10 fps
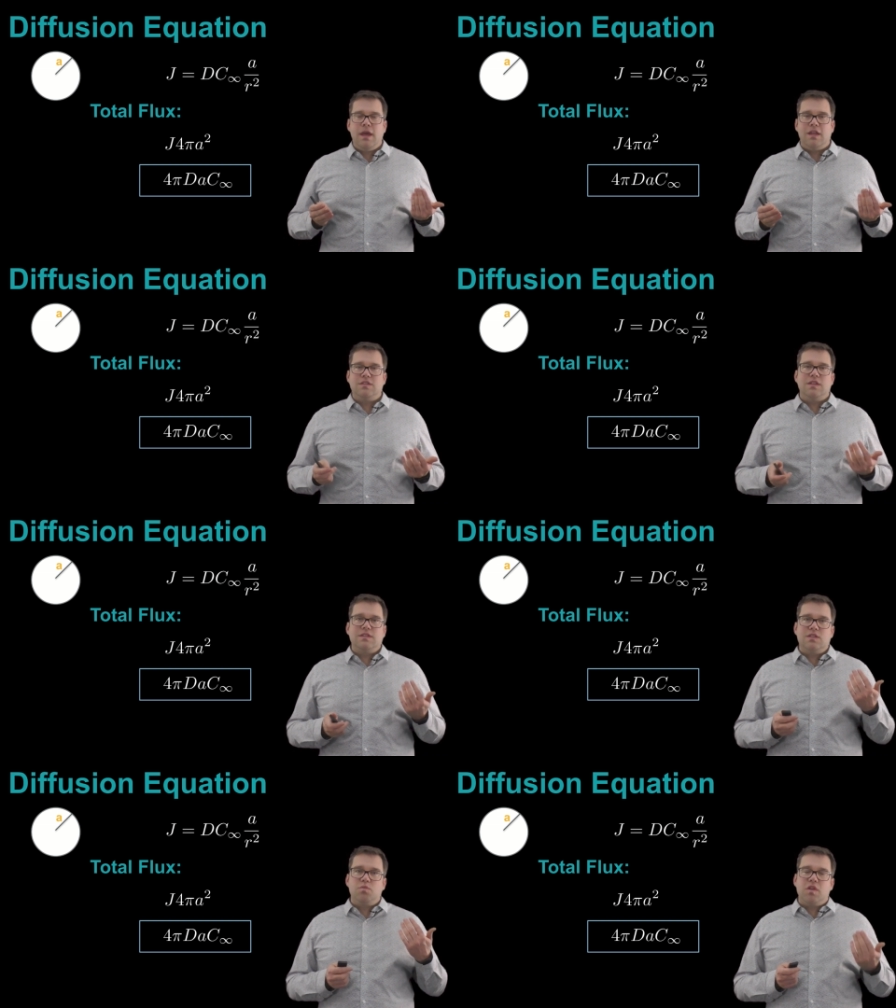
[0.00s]
And so
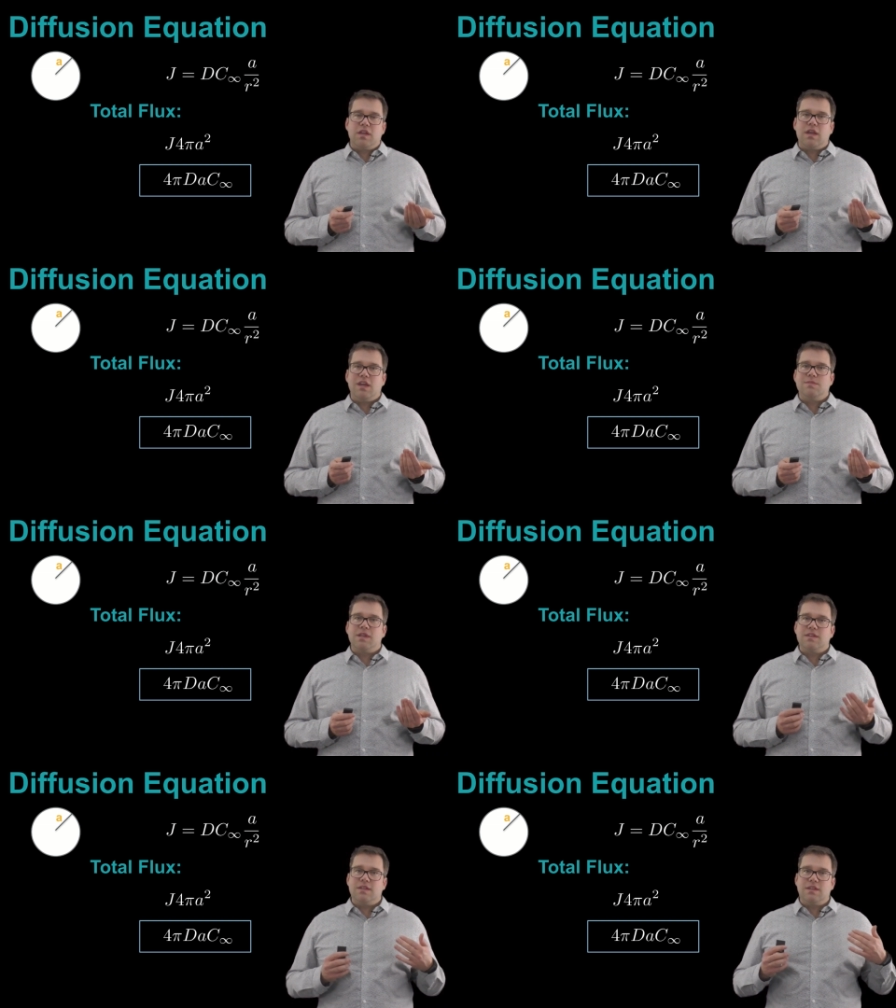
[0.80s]
this is really nice
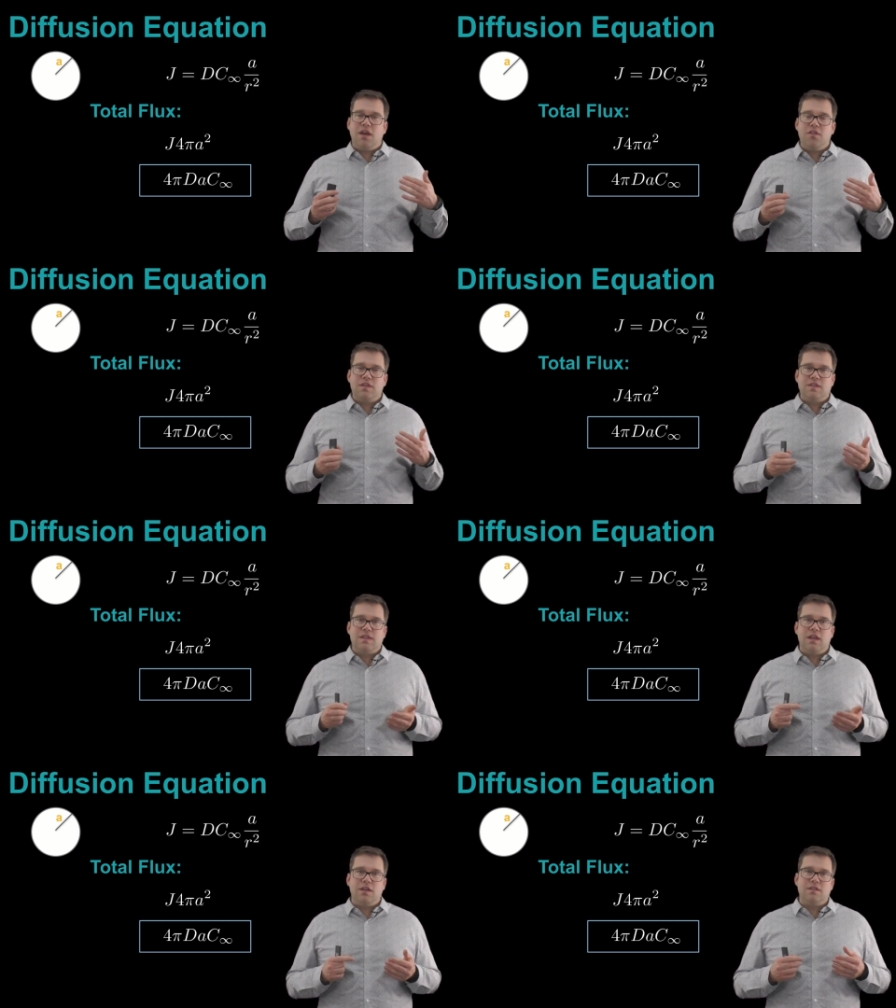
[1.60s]
because it tells us
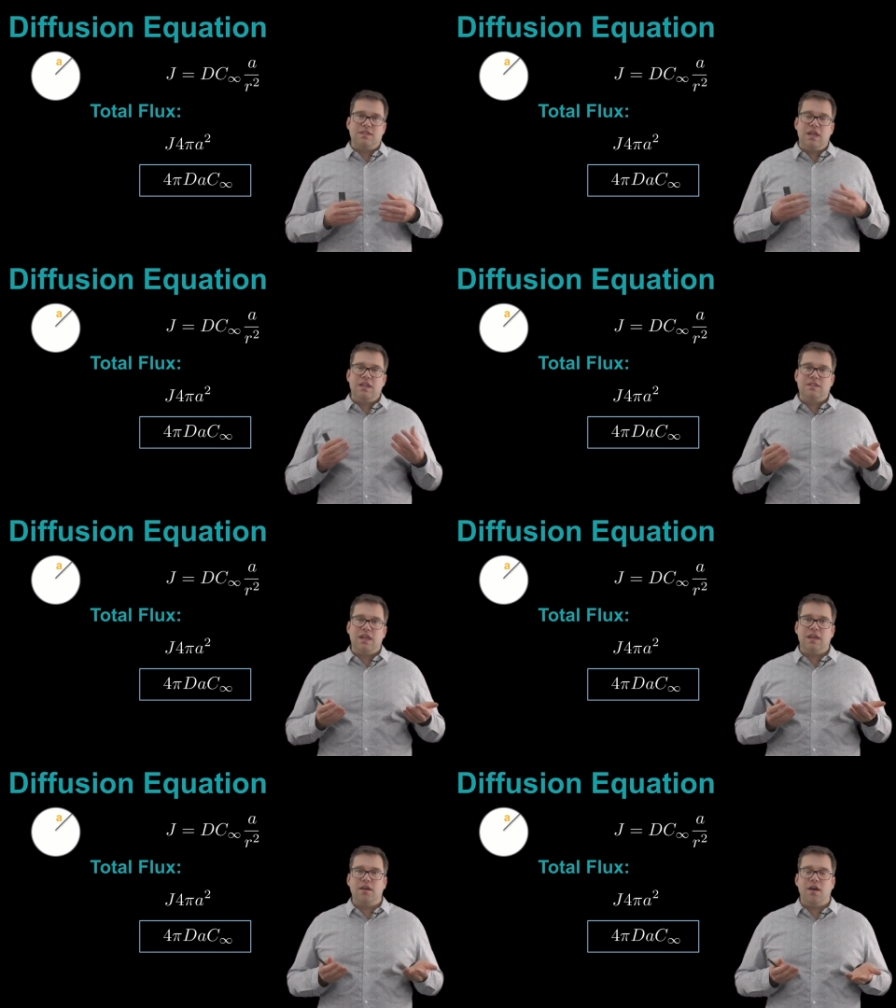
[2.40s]
that in a steady
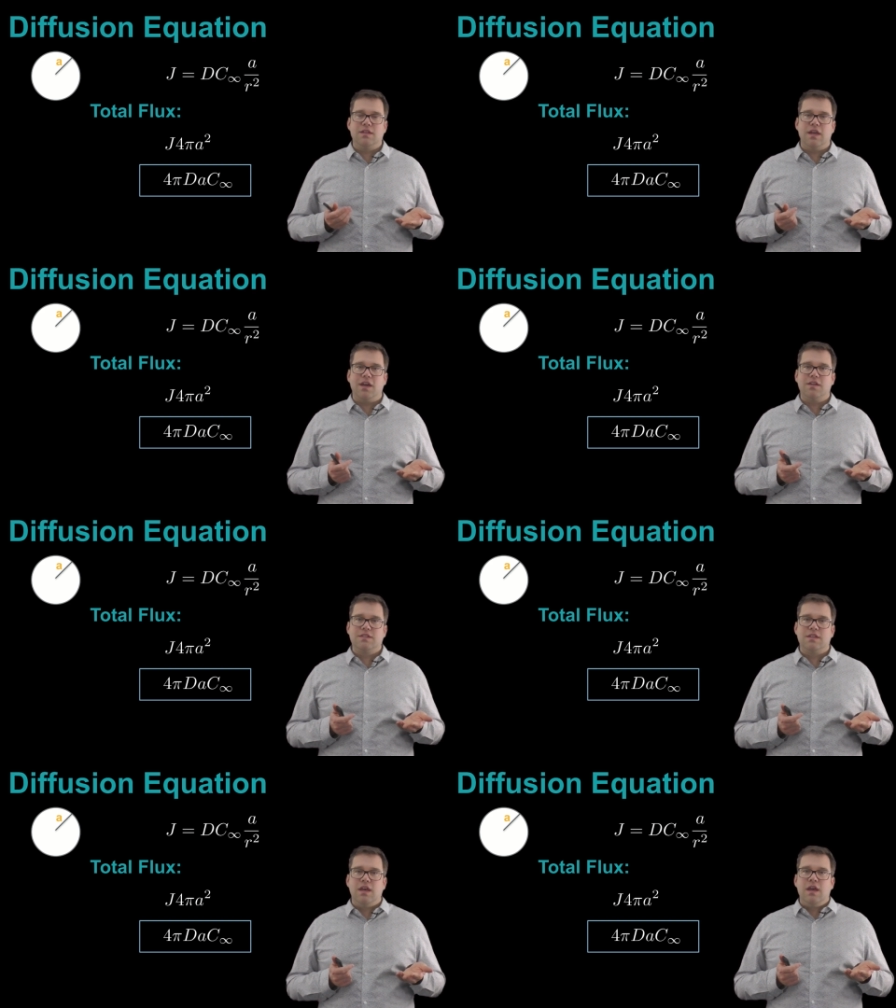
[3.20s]
state
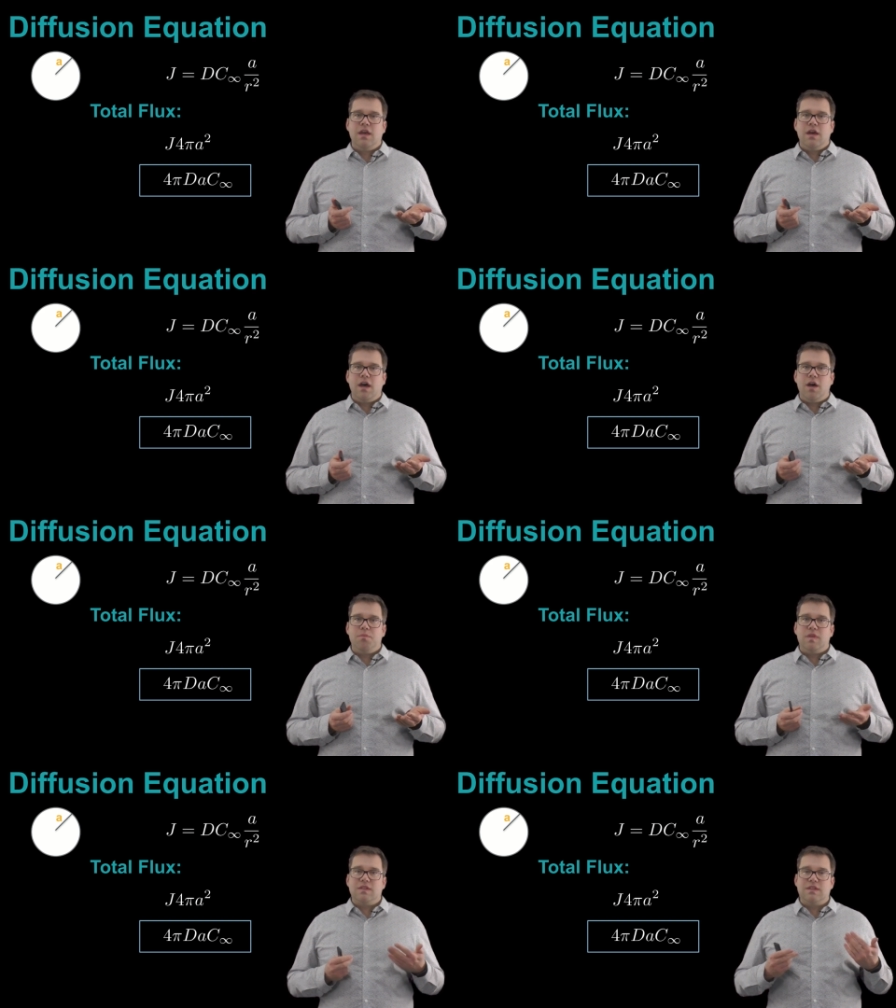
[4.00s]
context,
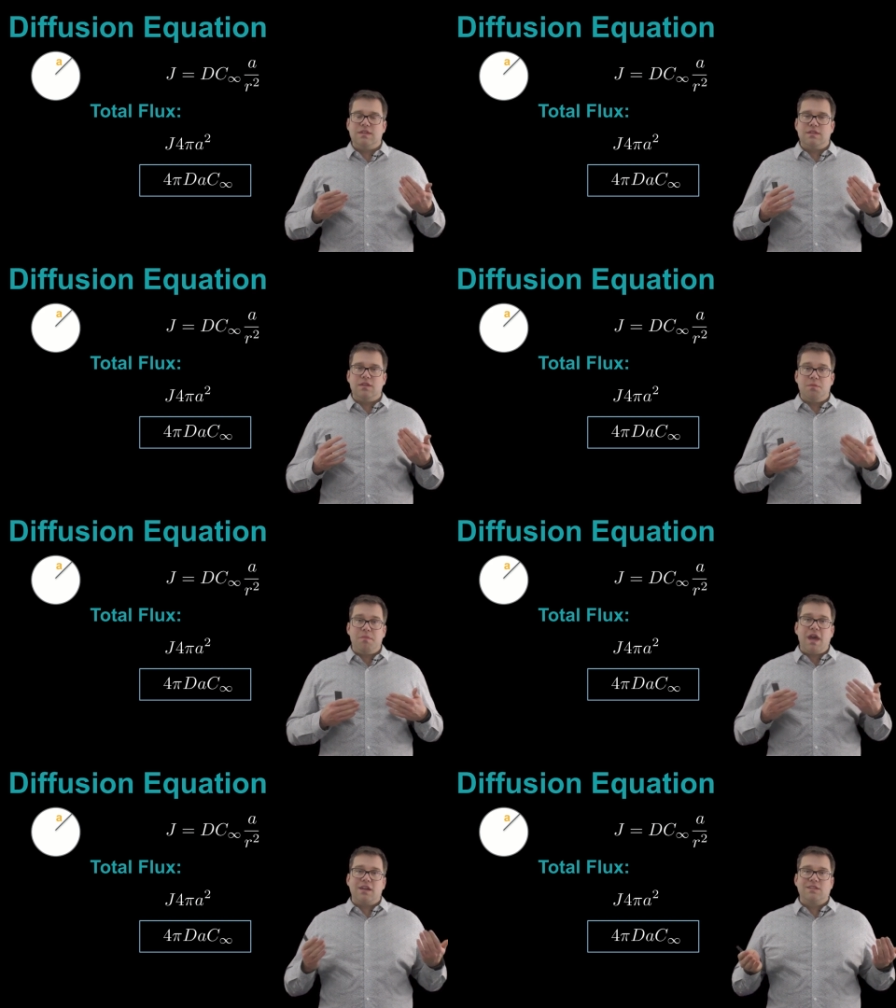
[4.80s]
um, this is the
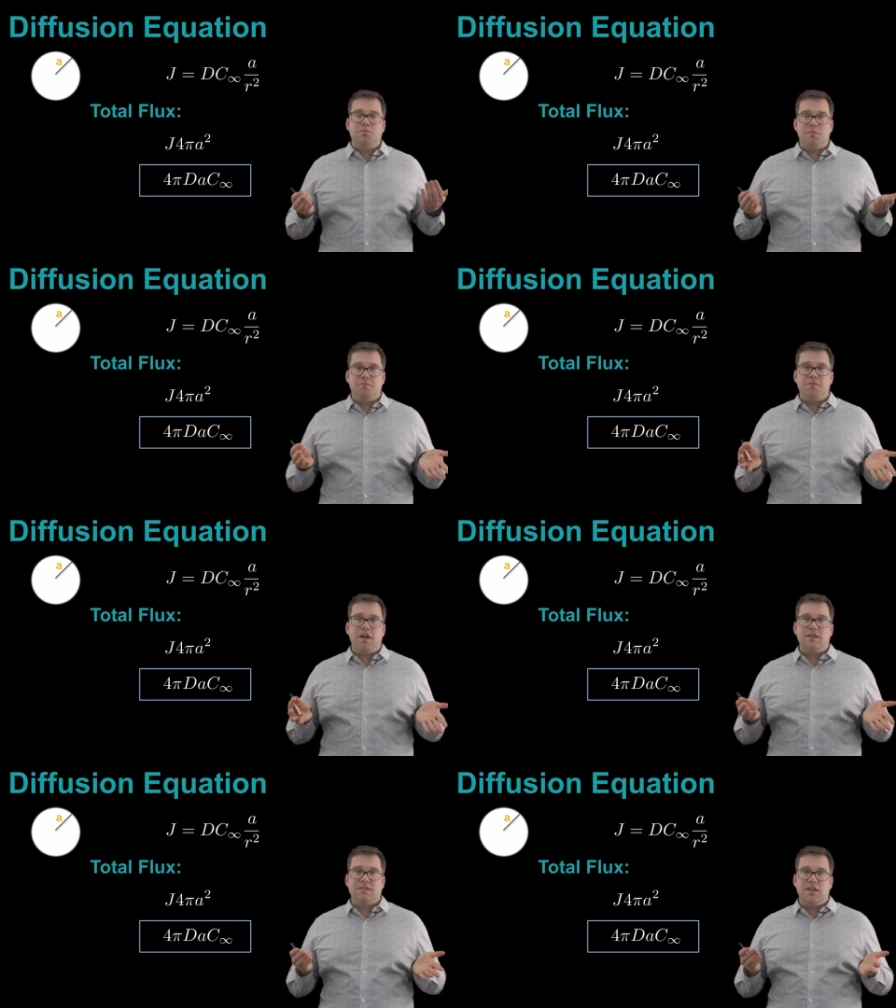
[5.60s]
maximum
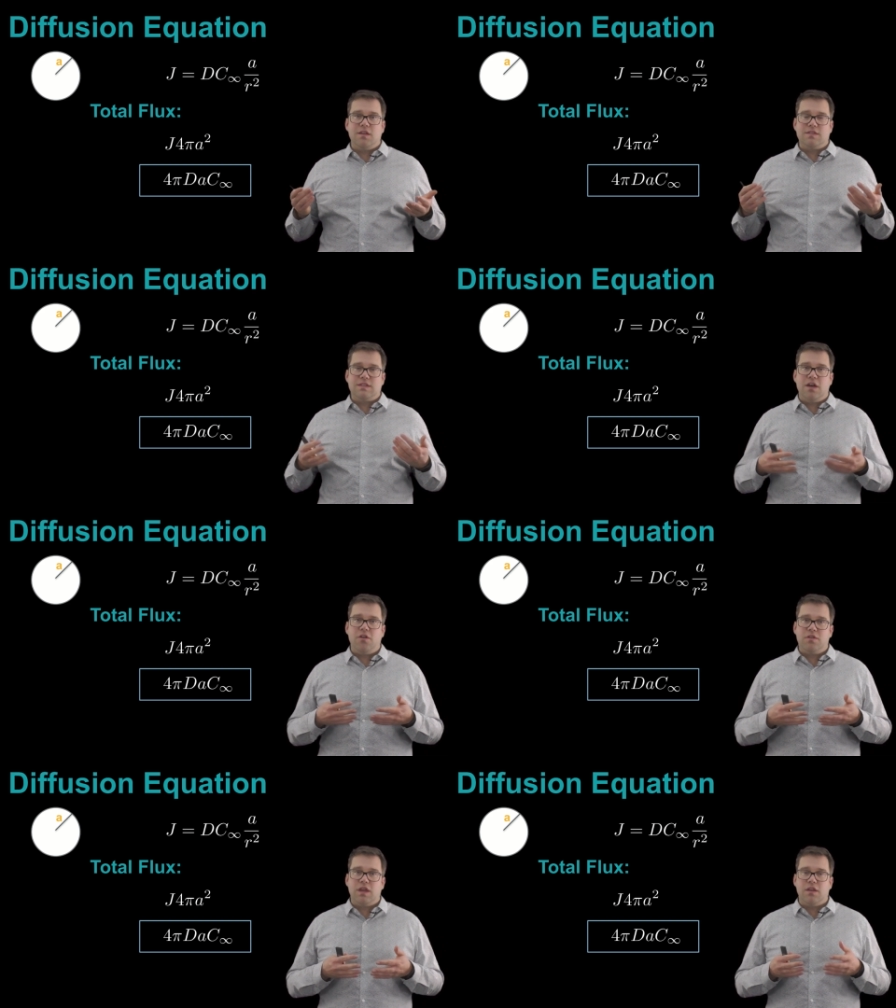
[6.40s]
flux that a
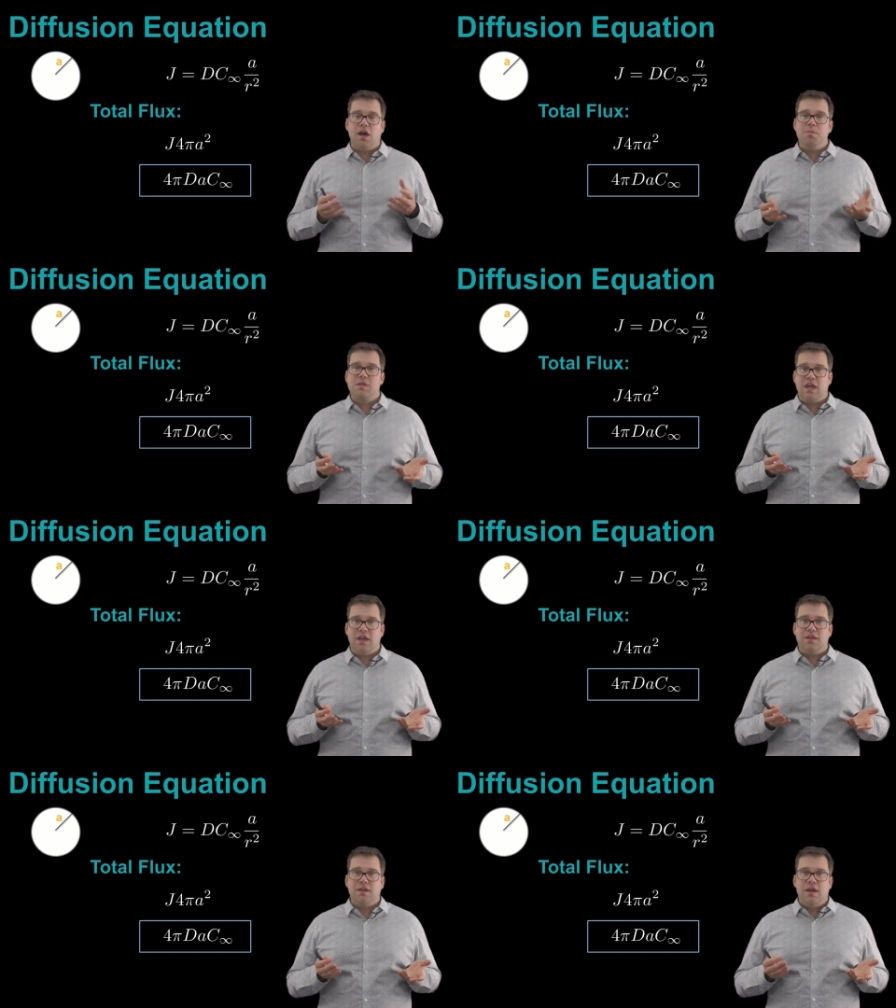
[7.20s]
cell can
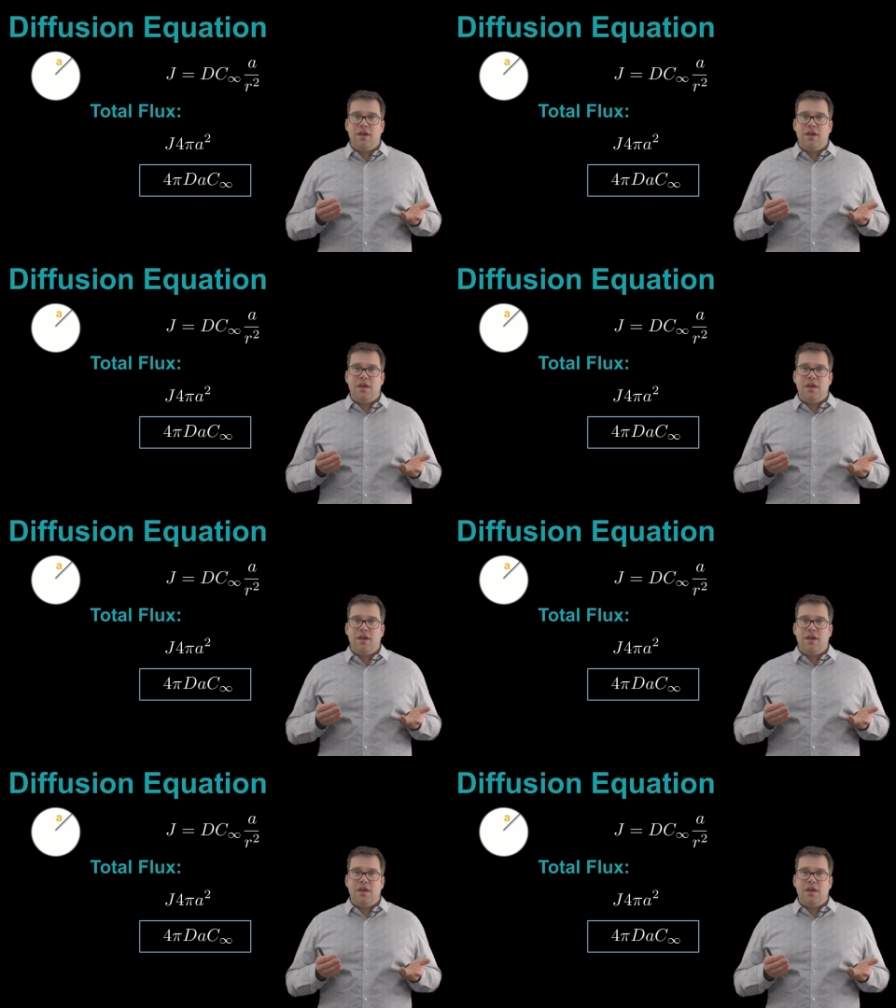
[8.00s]
uptake